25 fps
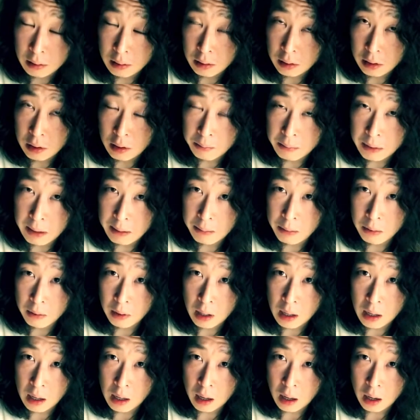some people
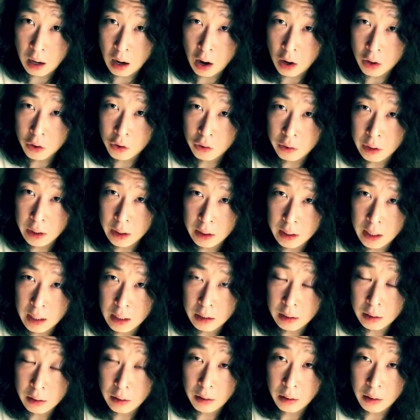are arguing that
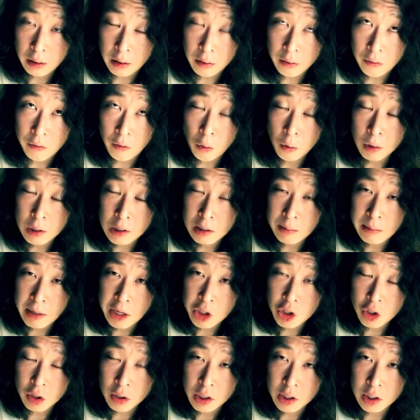the fourth
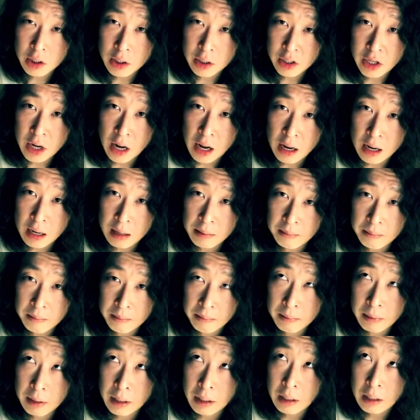dimension is the time
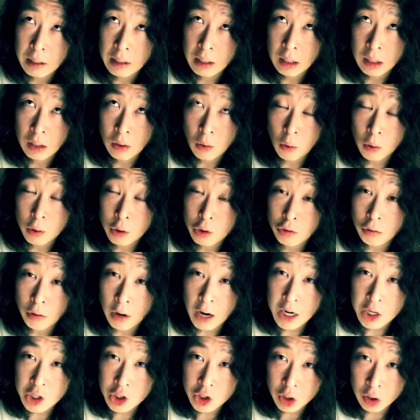or
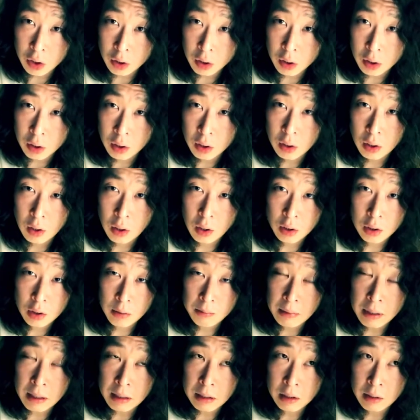duration.
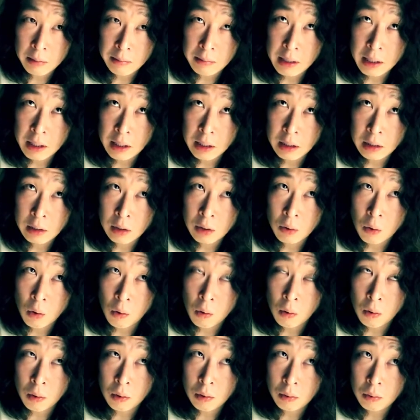Somebody
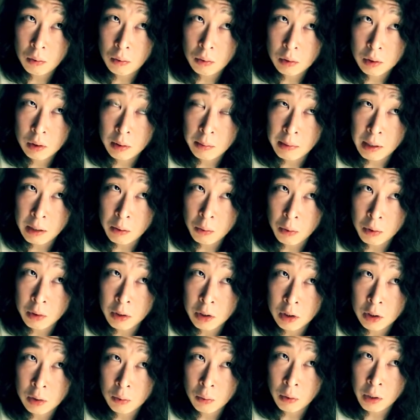
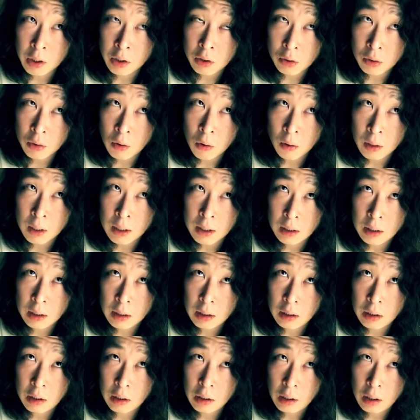wanted to call it
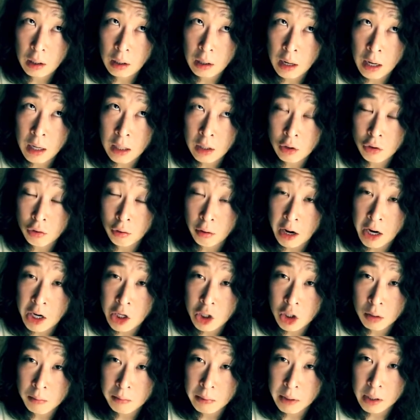a
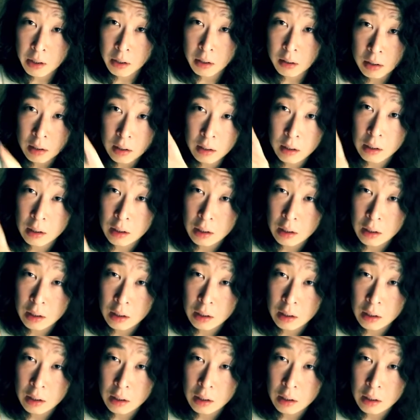duration, because